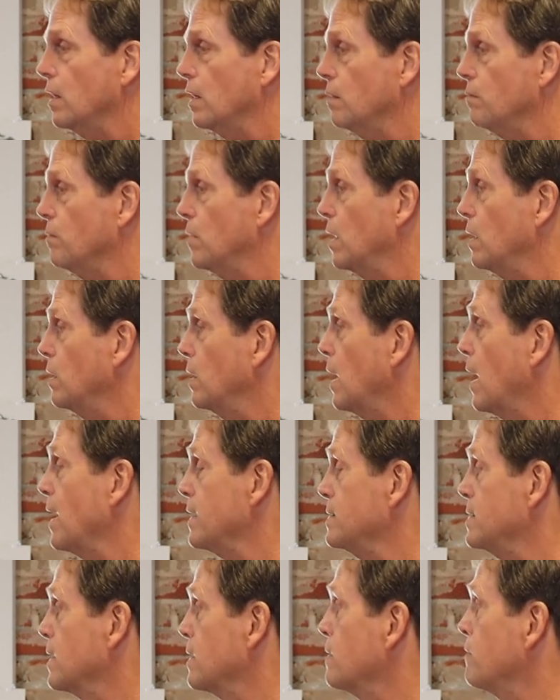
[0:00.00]
Um,
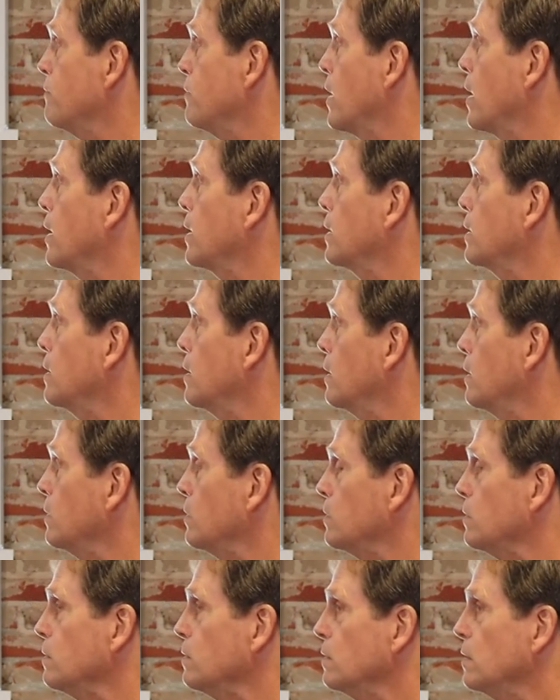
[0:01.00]
identifying
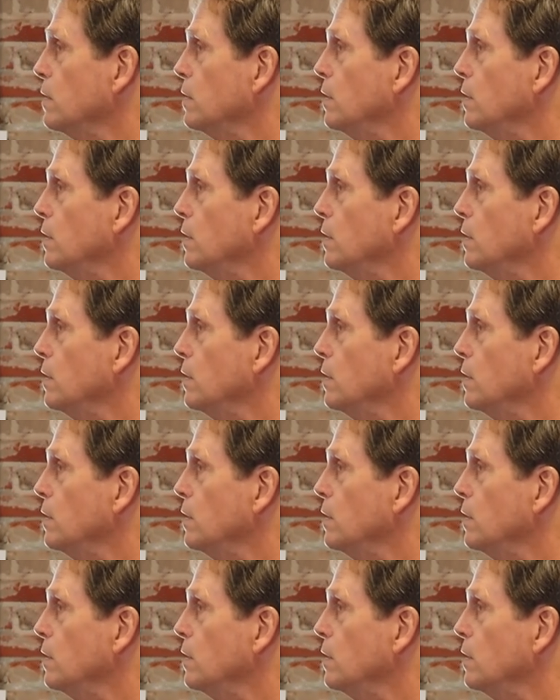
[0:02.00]
color.